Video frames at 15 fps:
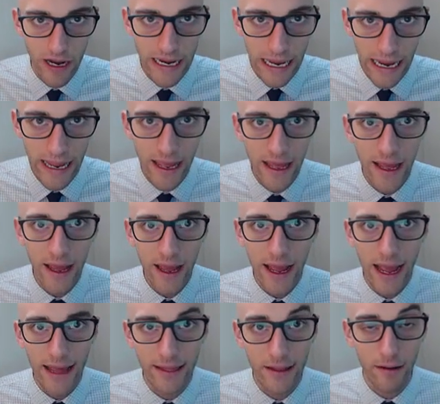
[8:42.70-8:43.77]
money
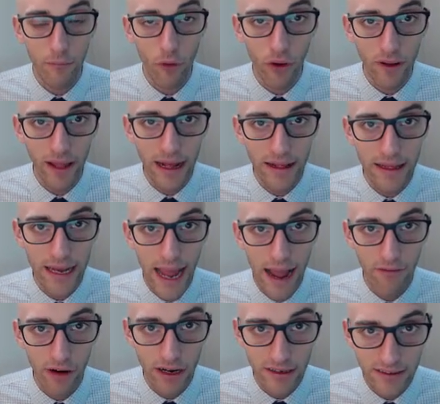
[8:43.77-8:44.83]
and they're more likely to
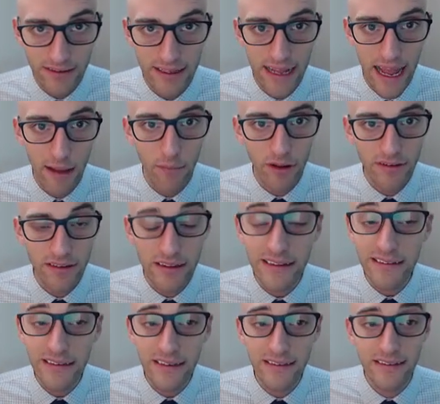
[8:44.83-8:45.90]
have urges to gamble. So
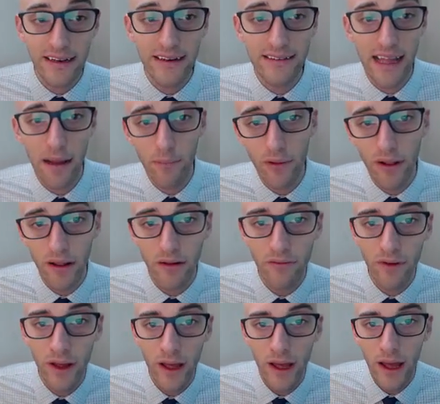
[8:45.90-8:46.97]
this is just an example
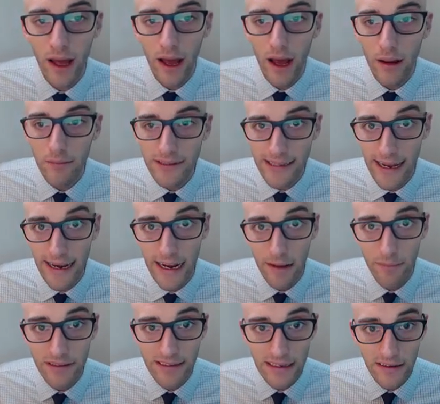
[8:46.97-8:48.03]
of setting
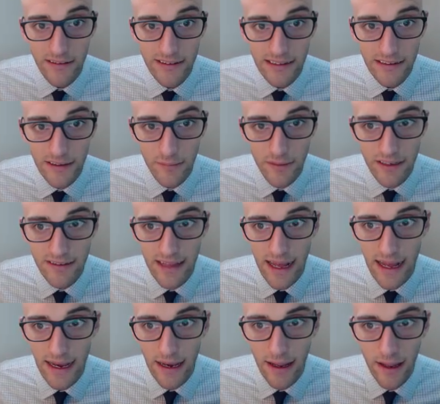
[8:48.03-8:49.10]
up a single system
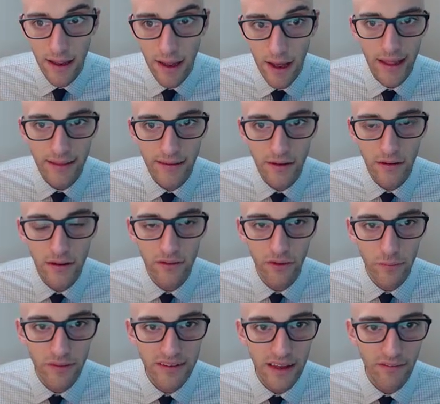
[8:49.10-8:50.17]
design that's used
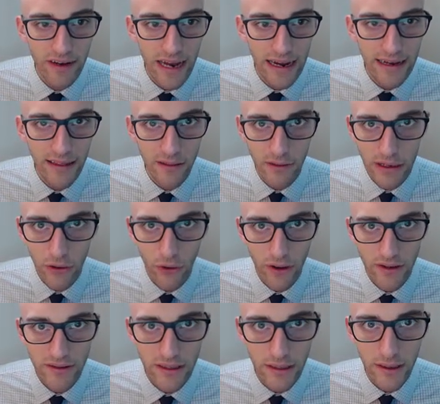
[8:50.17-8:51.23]
from the 793
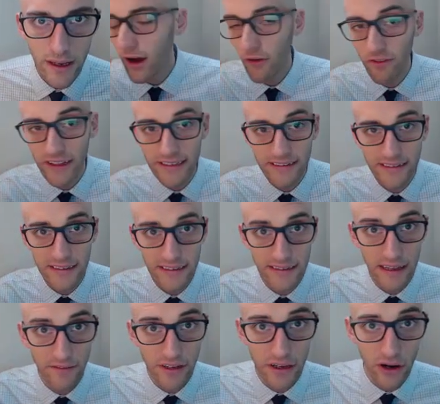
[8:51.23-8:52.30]
course. And hopefully this just
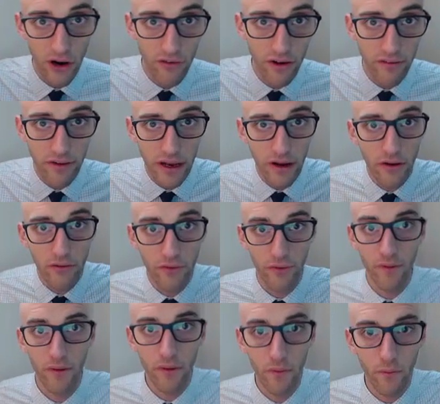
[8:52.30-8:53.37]
gives you an overview
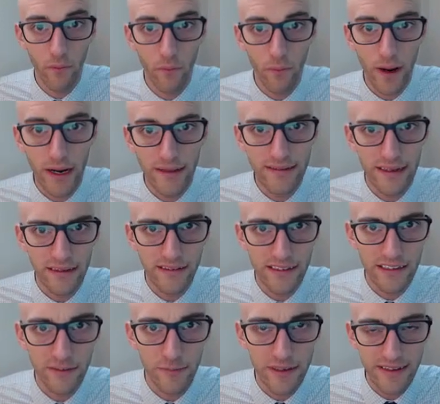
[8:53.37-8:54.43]
of what a single
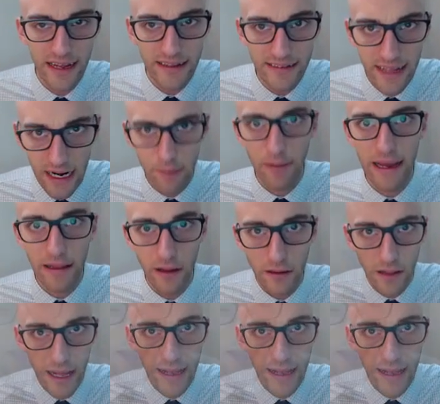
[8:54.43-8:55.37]
system design setup might look